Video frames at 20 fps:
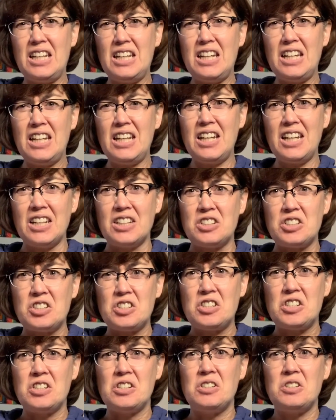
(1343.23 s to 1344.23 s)

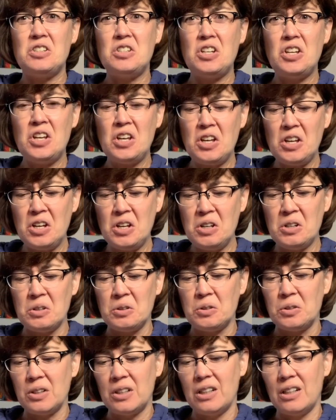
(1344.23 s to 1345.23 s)
itched
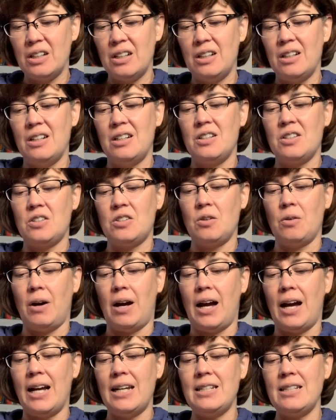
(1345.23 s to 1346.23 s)
too. So
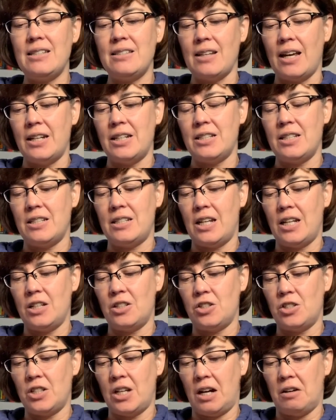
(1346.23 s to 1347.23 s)
I decided to take a
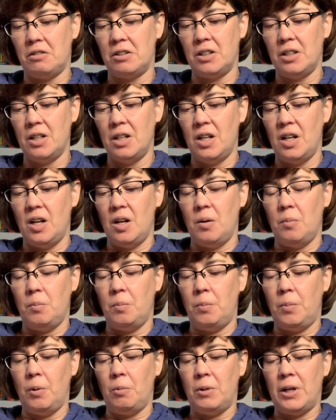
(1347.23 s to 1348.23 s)
shower.
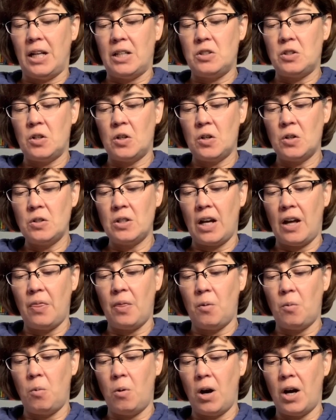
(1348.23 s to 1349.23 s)
But when I turned on the
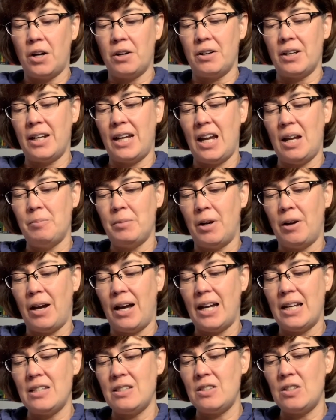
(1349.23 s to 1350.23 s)
water, it came out
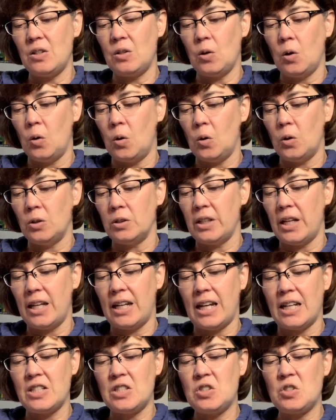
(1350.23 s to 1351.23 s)
icy cold, and
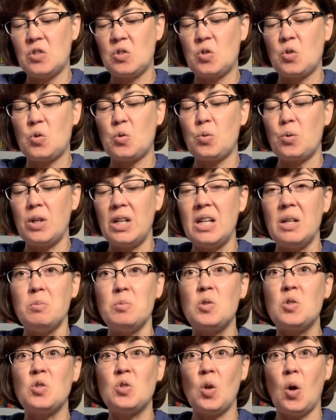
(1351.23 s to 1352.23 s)
I screamed
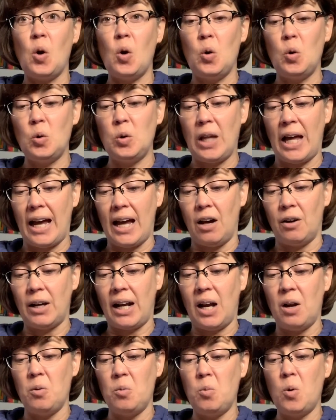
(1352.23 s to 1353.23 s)
so loud
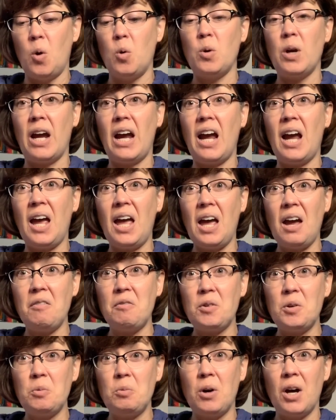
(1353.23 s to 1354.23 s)
I woke
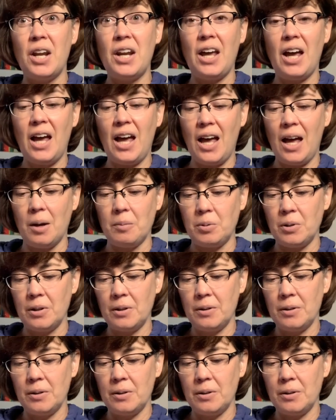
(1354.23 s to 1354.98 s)
everyone up.